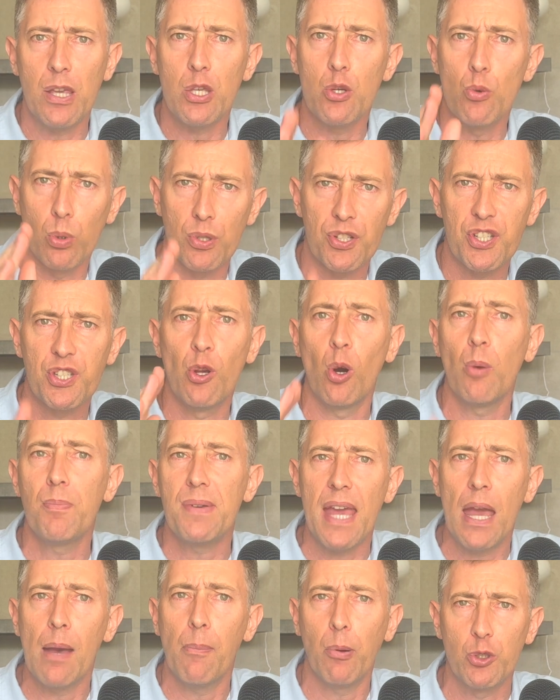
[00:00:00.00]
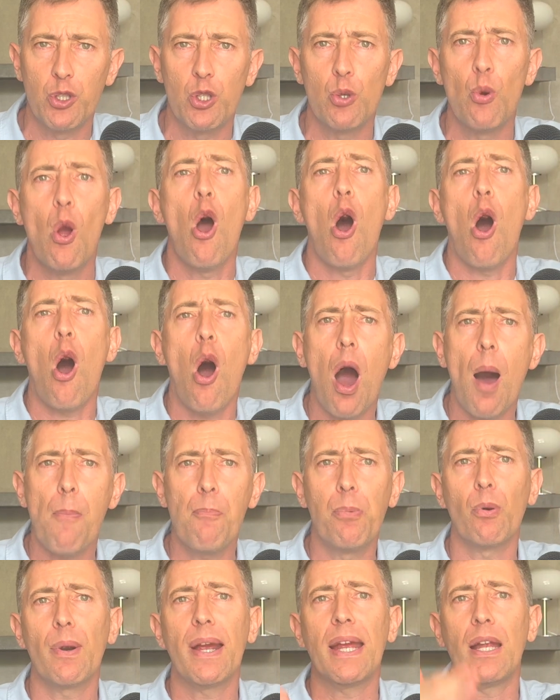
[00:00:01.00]
You will still be able to
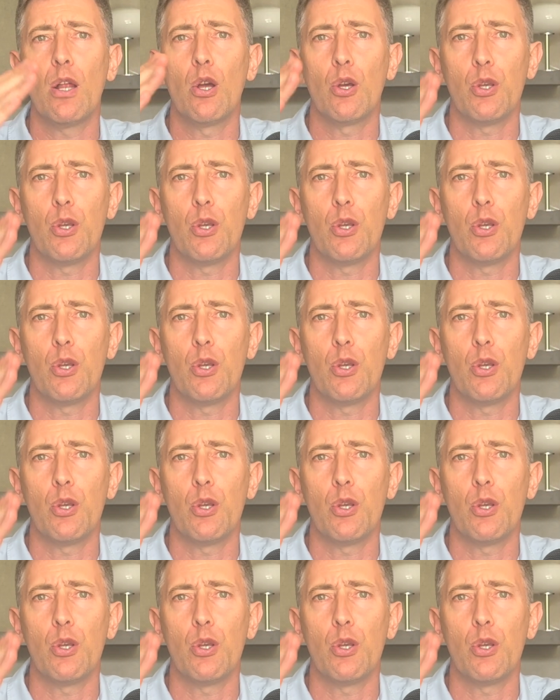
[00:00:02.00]
operate